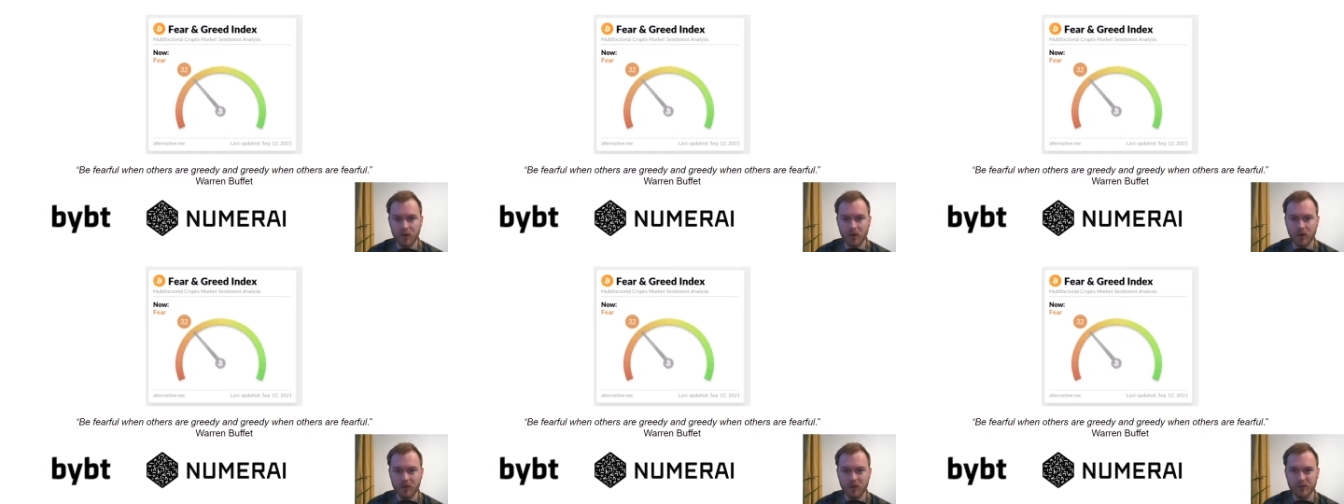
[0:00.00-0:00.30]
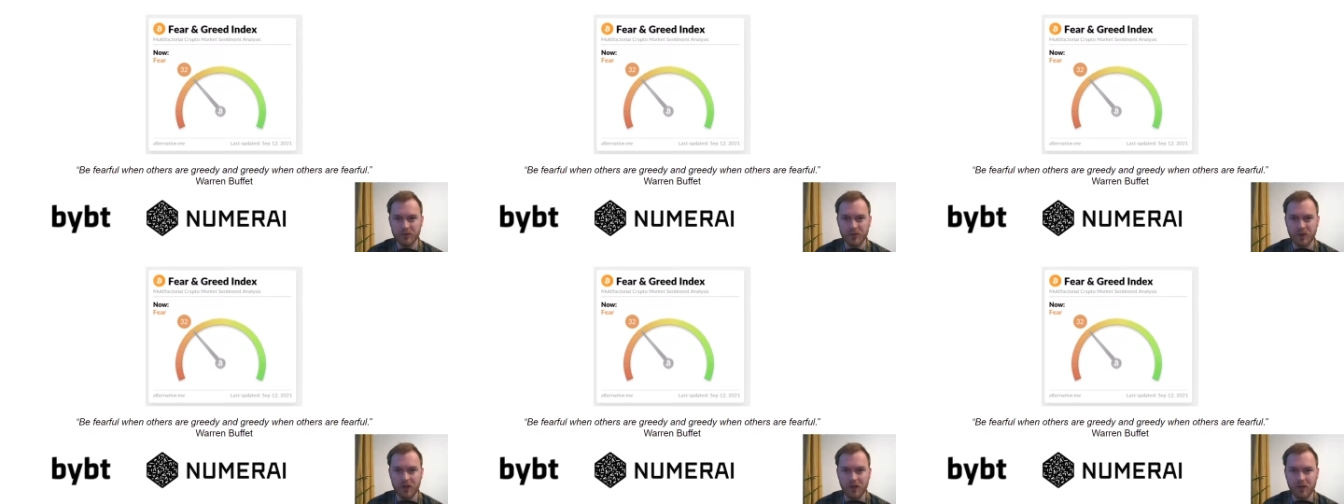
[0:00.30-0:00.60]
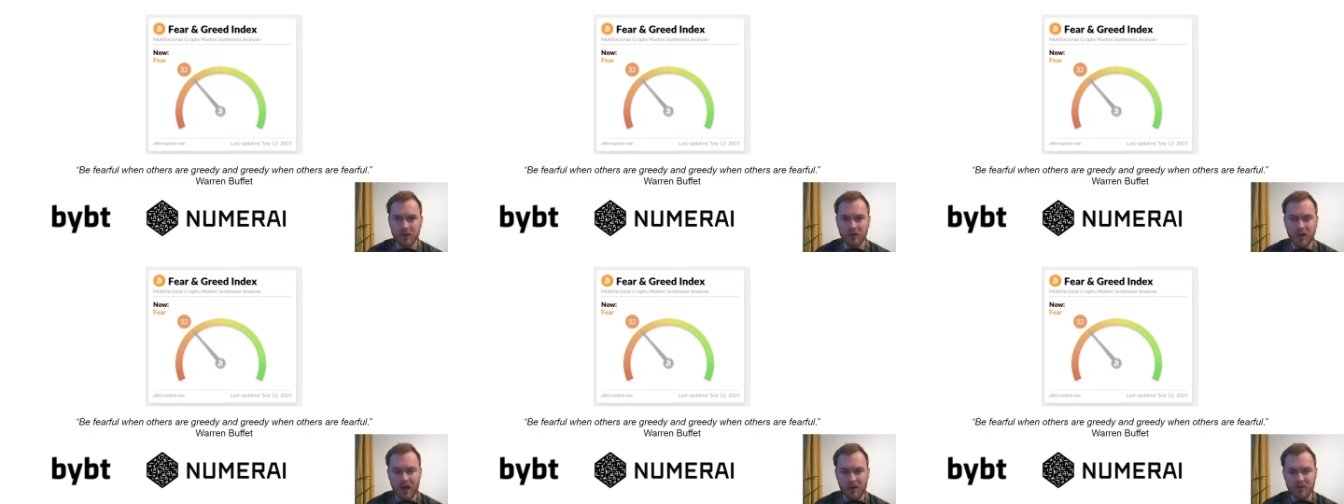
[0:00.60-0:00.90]

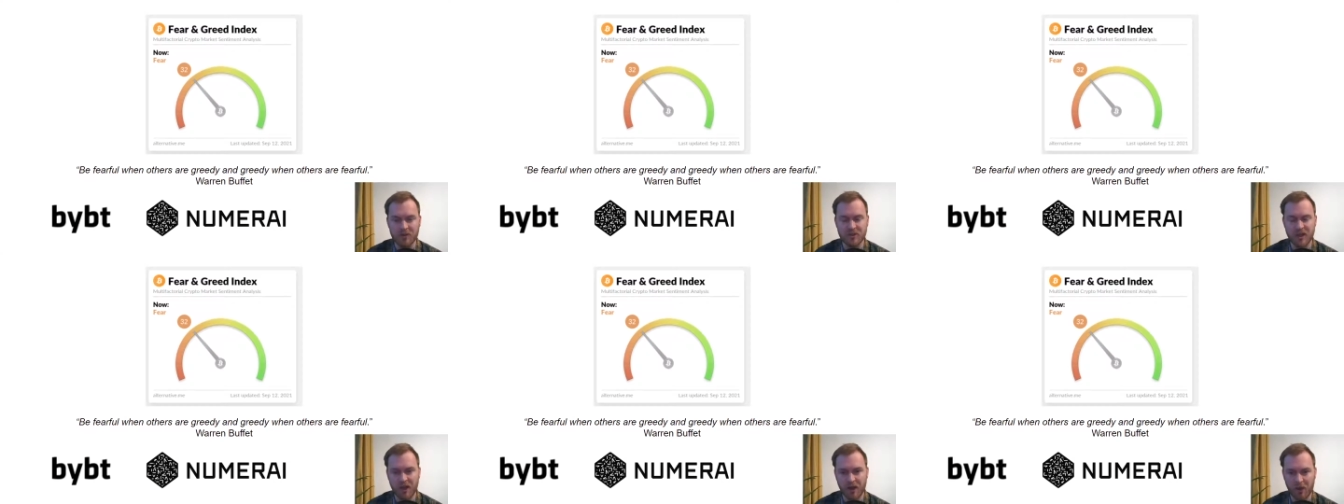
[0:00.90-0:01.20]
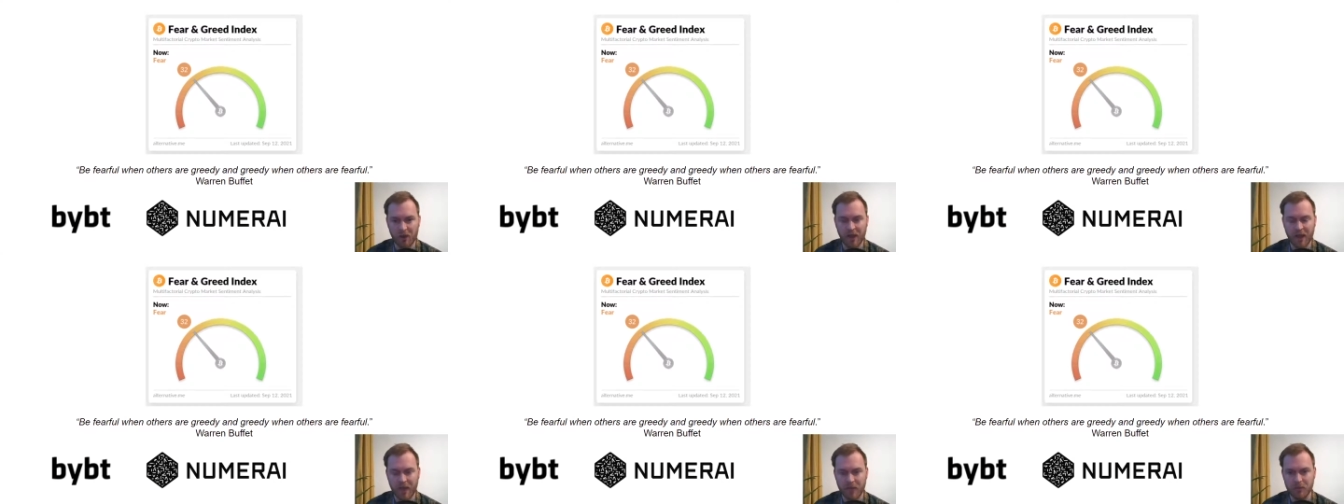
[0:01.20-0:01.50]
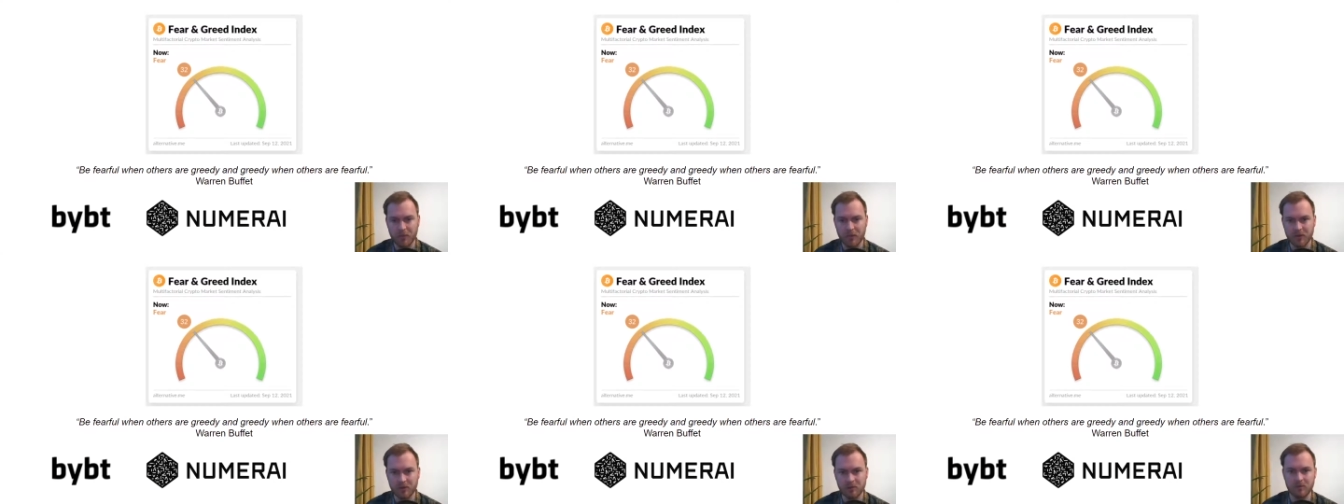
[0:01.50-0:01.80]
So, I was like, okay,
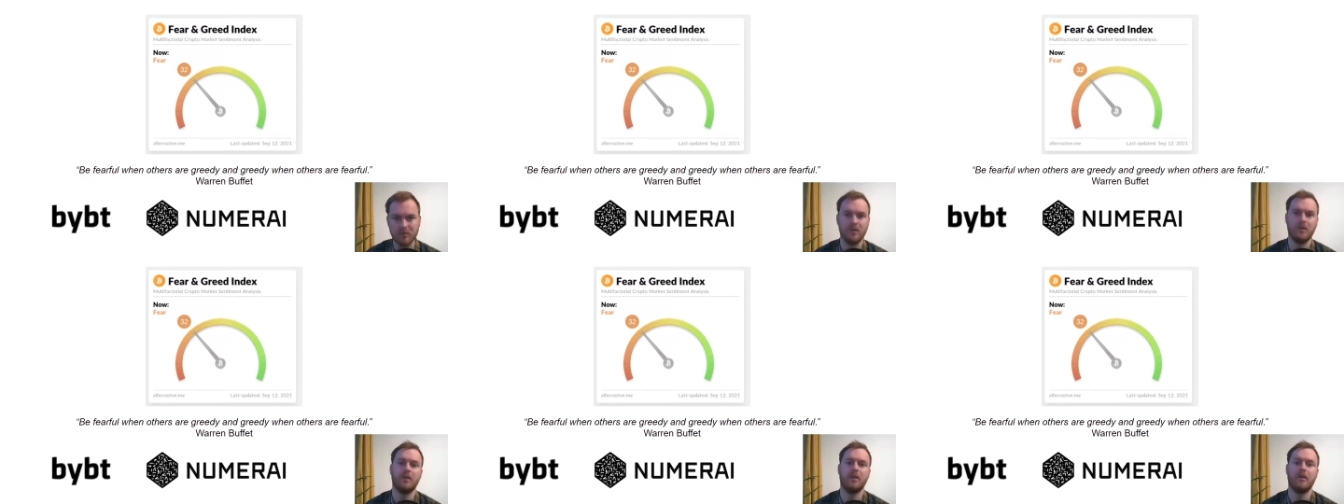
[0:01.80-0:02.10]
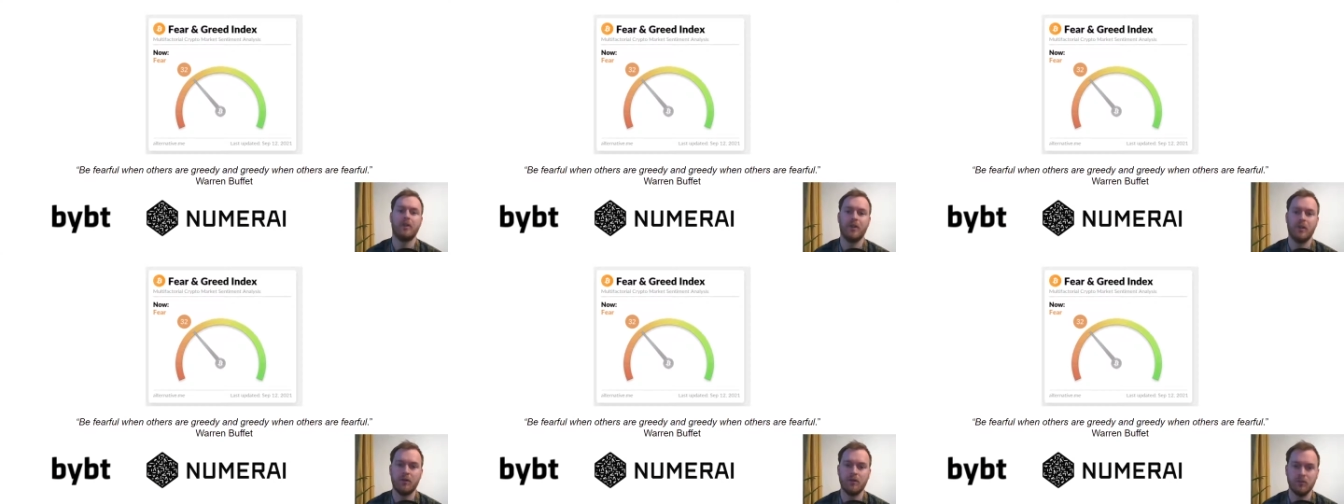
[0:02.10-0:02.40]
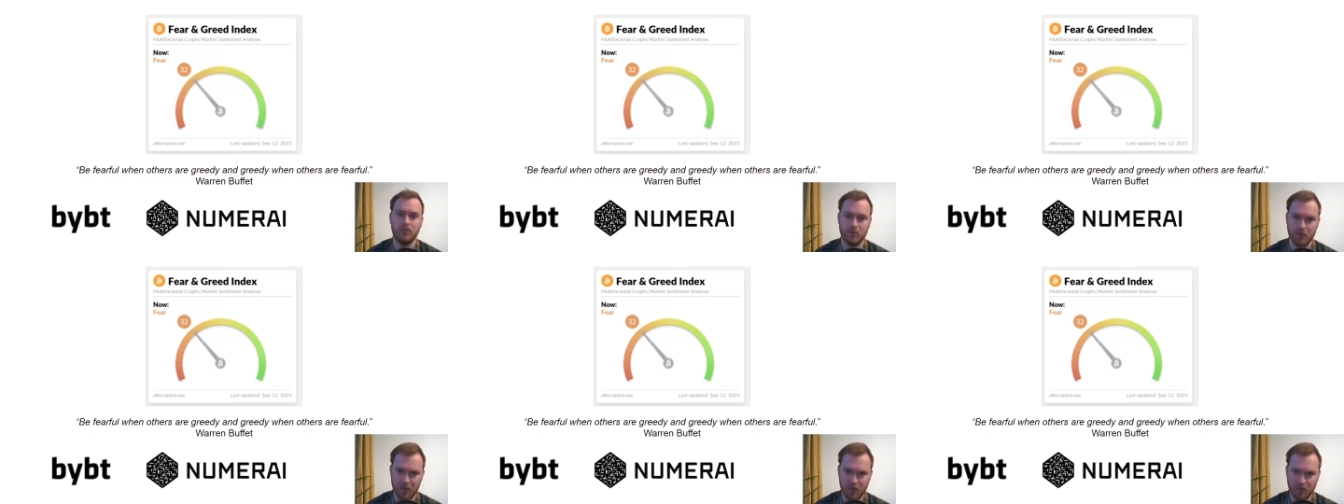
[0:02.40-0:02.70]
but
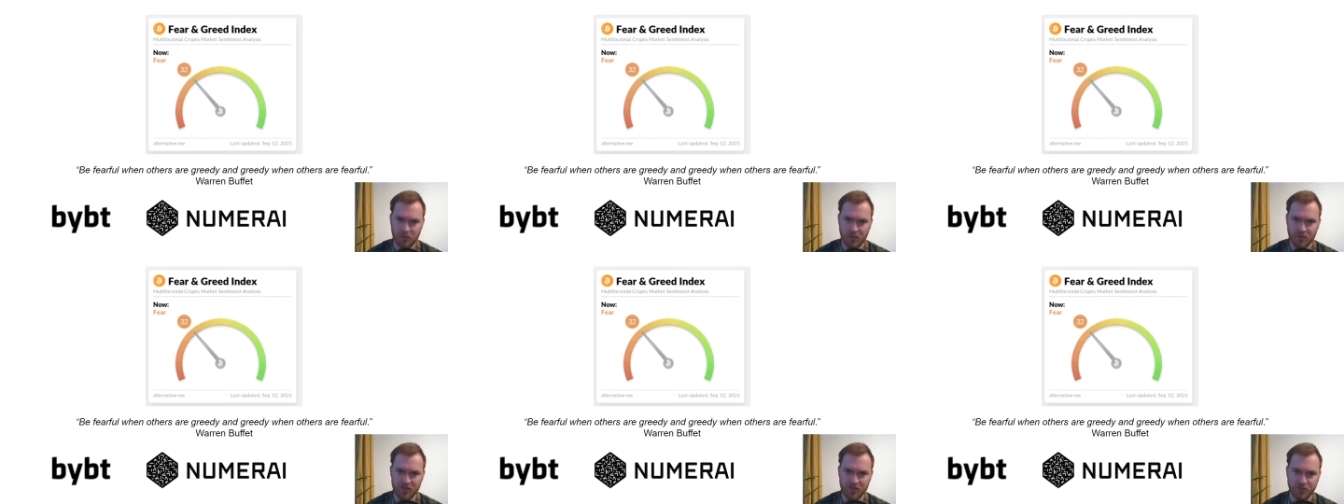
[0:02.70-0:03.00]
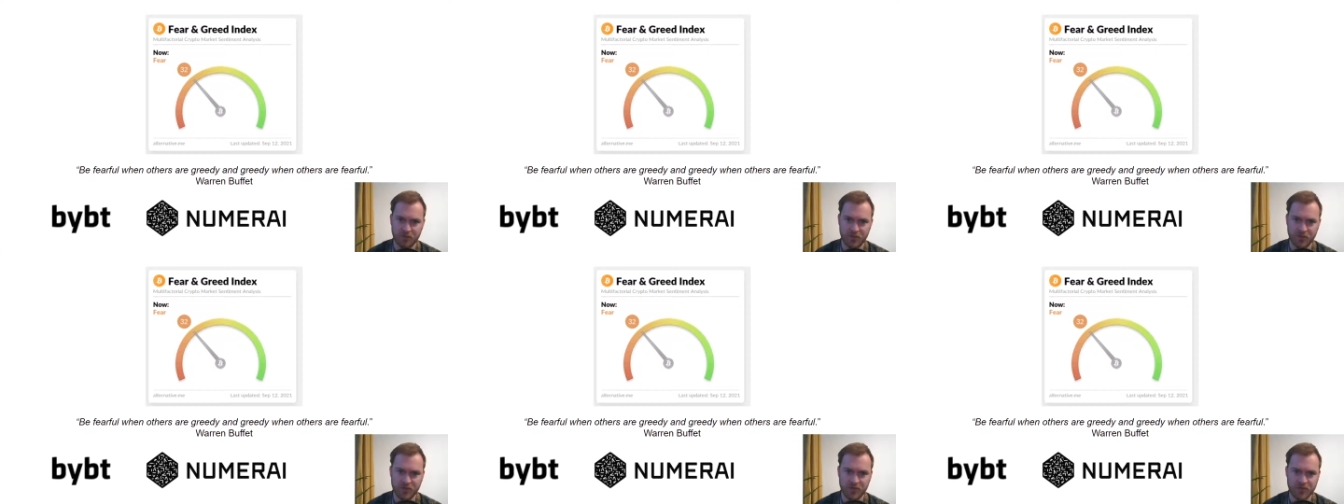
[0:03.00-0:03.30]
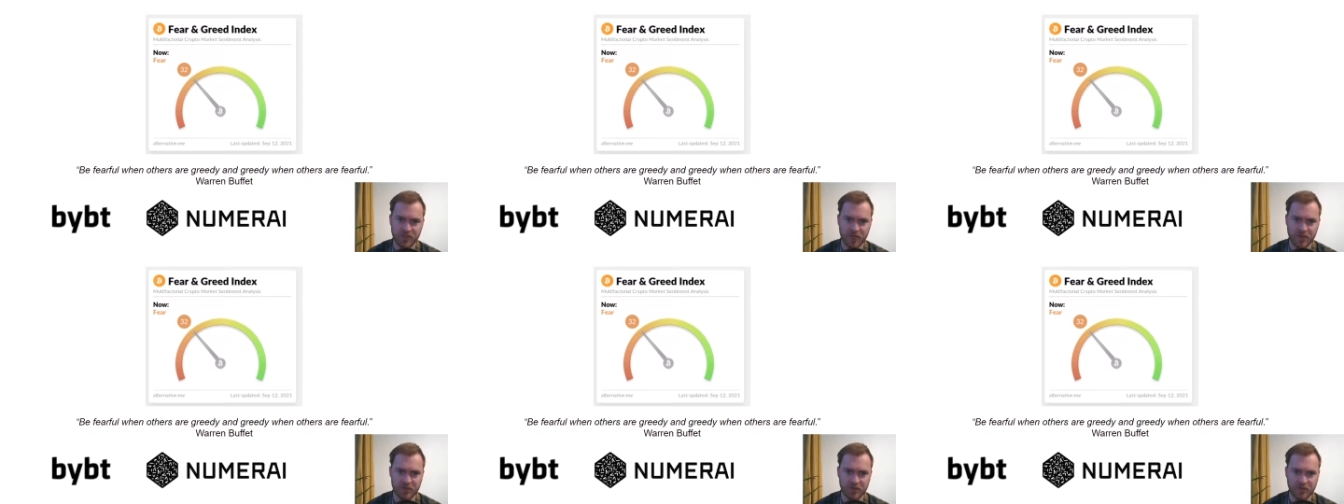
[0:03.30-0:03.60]
how much of this
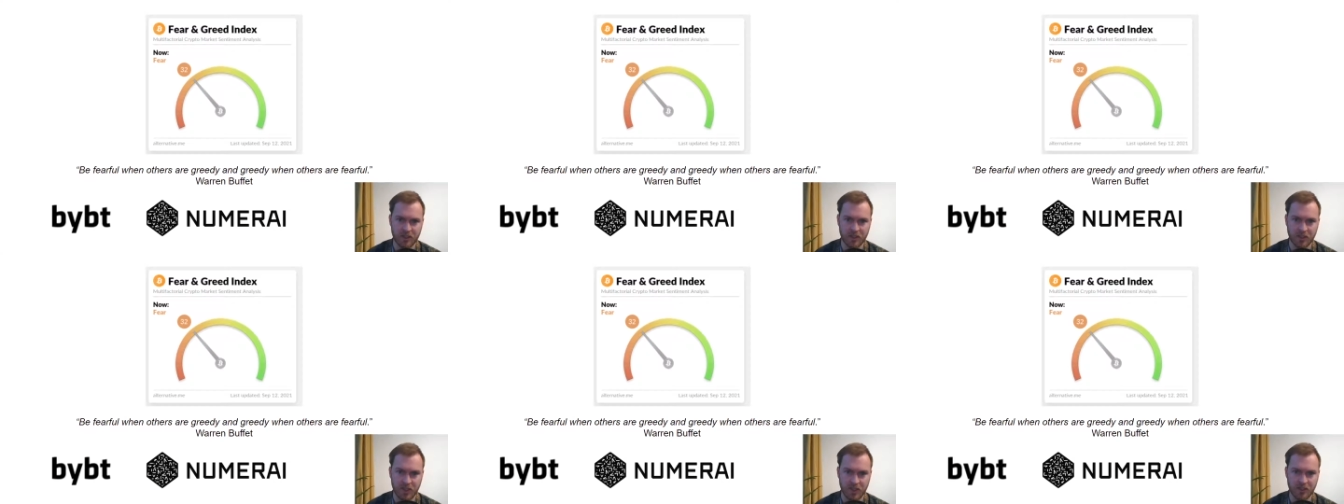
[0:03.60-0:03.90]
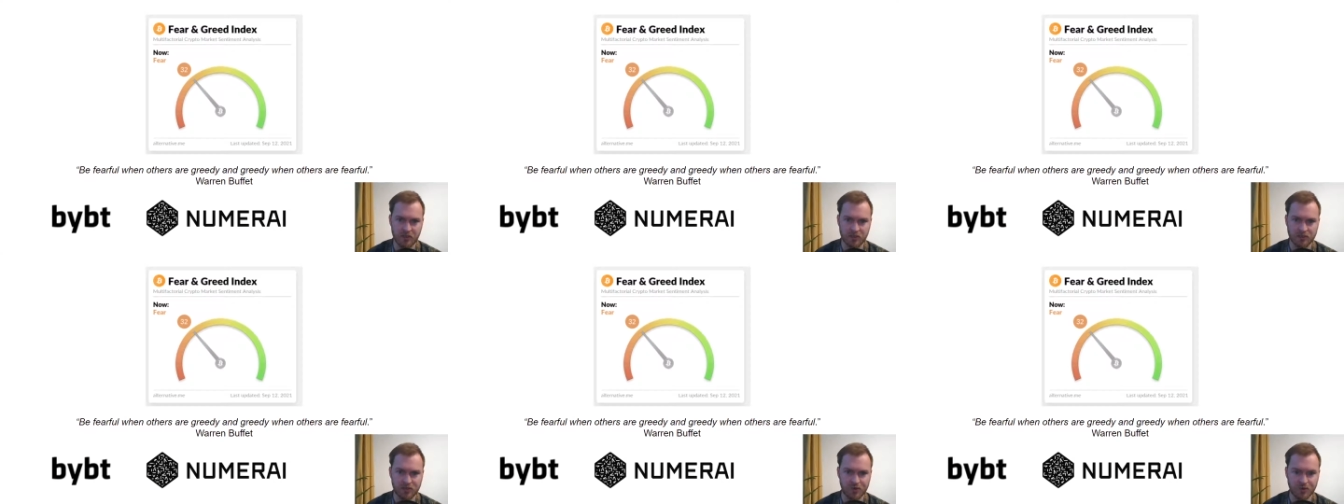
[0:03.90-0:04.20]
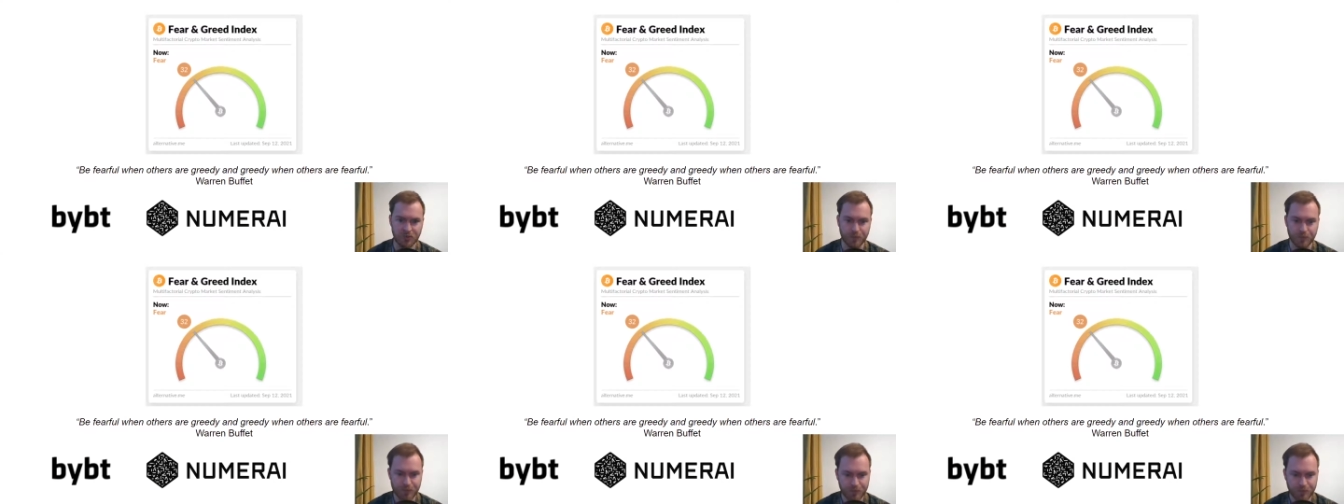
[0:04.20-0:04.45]
is actually like true?